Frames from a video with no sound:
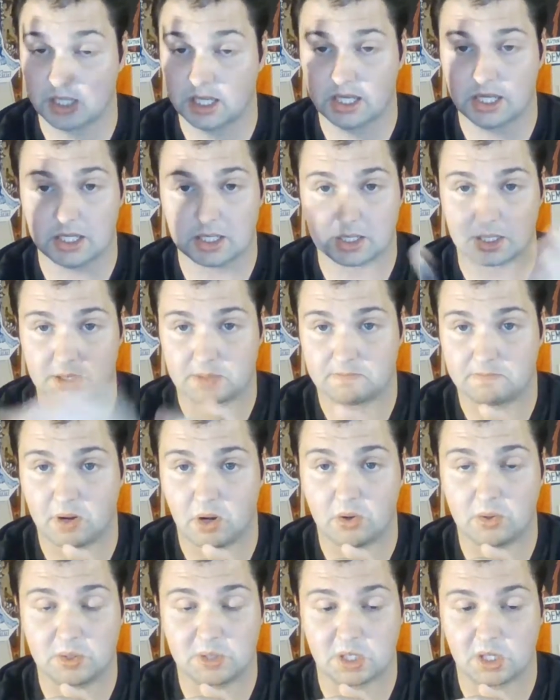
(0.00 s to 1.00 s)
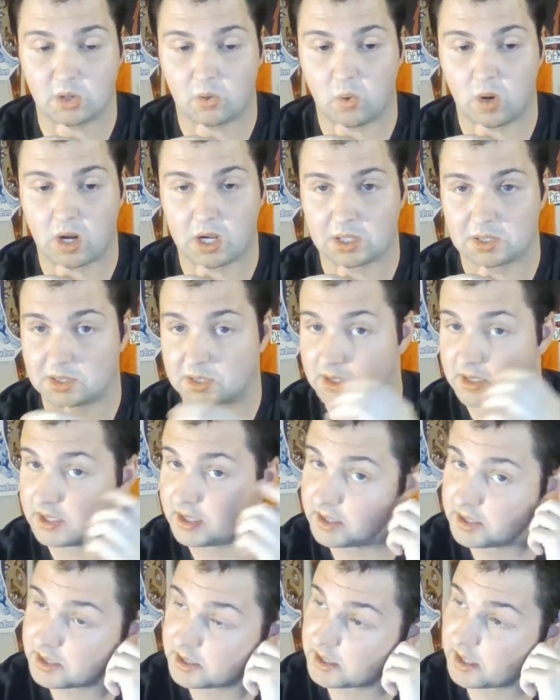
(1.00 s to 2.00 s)
again, just posing
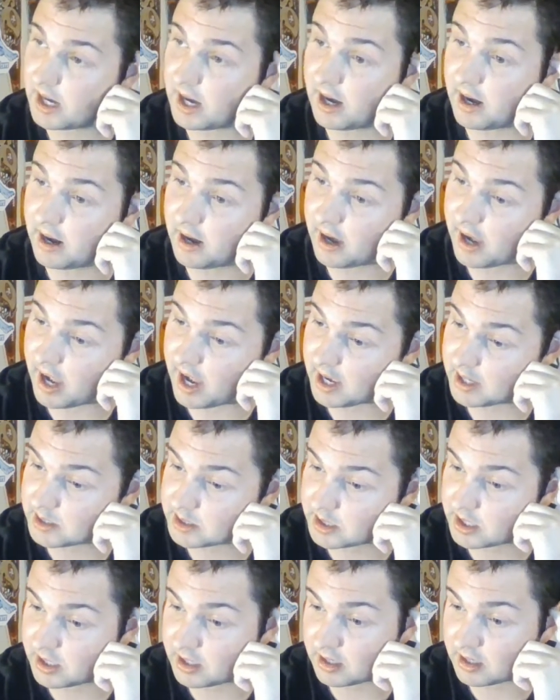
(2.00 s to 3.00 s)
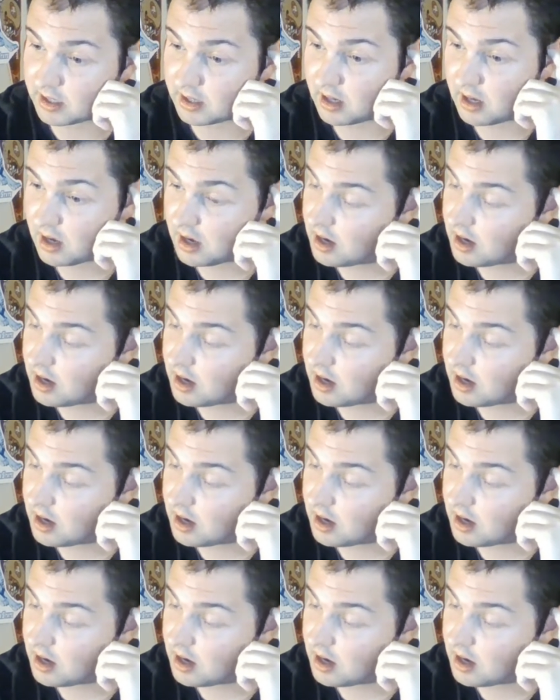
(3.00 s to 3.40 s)
questions, asking